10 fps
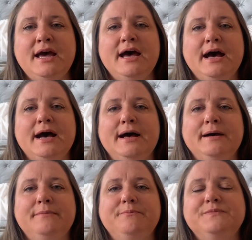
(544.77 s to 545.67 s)

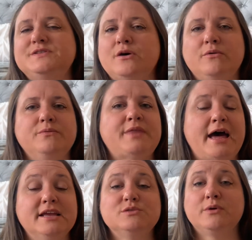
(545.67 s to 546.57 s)
So that
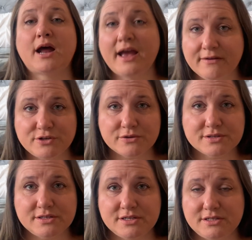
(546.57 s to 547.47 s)
is what I have
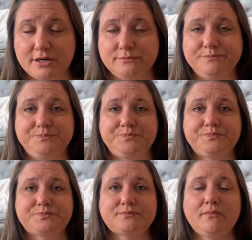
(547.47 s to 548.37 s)
chosen to do.
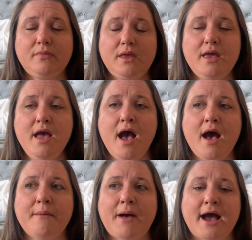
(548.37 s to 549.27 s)

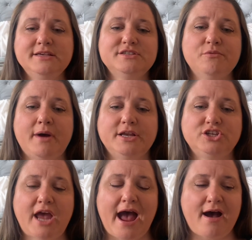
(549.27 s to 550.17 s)
I so much
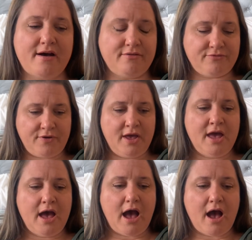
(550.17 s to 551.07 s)
have...
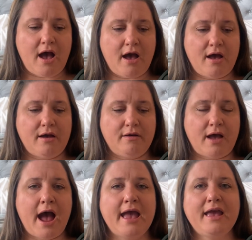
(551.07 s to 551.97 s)

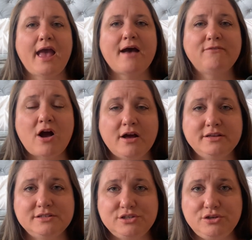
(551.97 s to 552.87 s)
I have
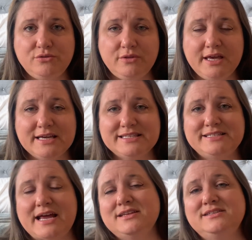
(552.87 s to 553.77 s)
gone to the
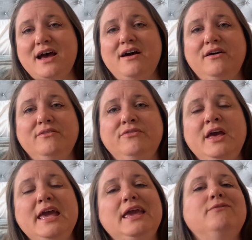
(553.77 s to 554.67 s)
extent of
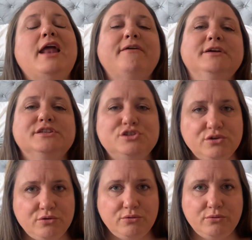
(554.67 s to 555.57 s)
even having
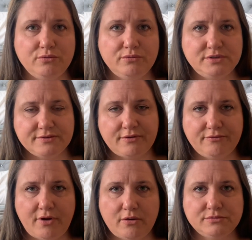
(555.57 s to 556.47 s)
2 different
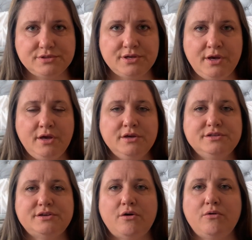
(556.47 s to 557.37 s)
phones.
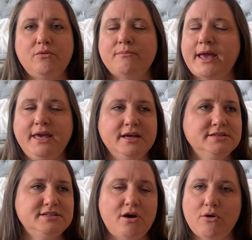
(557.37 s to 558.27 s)
So my
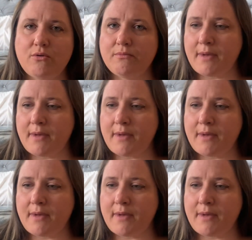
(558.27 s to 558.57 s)
kids know